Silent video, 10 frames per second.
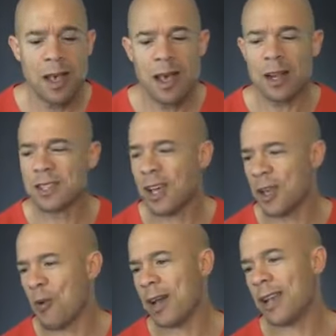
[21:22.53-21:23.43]
And I'll tell
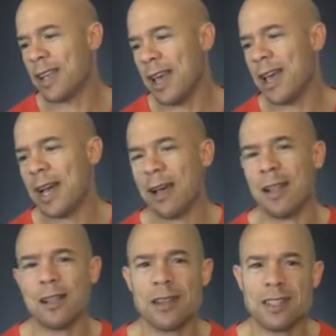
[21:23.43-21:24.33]
you what,
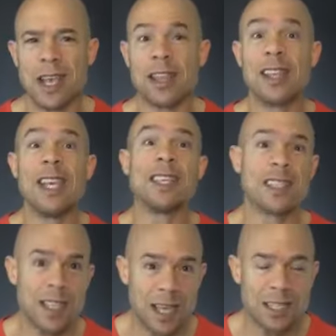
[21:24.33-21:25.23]
again, saying these
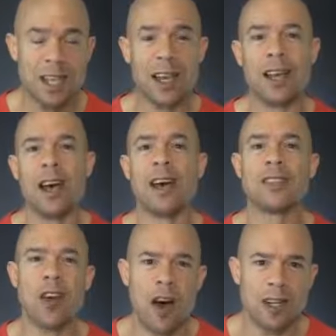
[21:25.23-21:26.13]
things that I
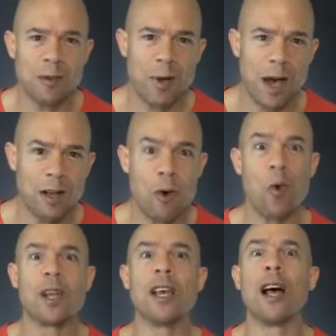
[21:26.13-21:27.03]
talked about, you know,
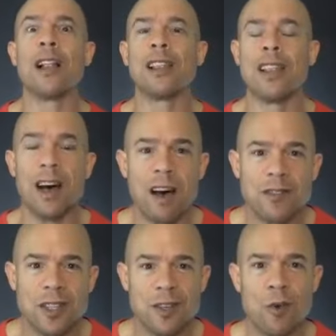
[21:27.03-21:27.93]
what do you love
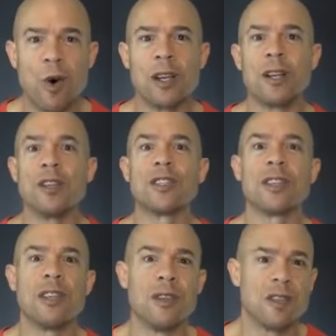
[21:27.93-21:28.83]
to do? What
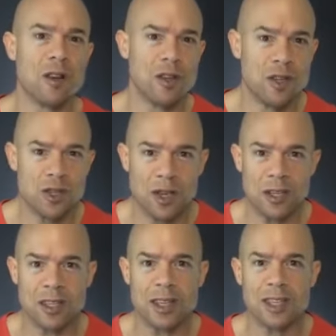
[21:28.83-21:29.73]
you
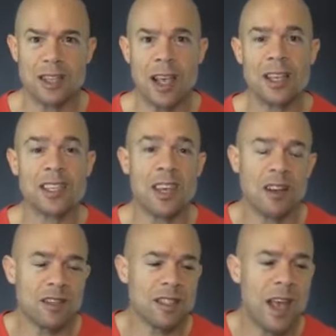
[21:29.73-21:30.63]
should,
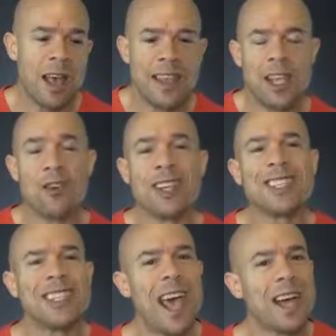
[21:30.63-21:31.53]
skills that you can
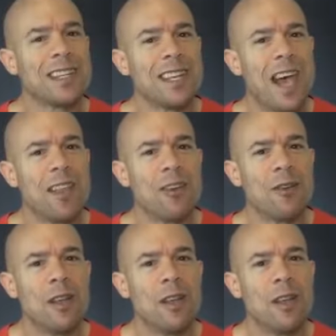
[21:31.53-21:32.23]
stack together,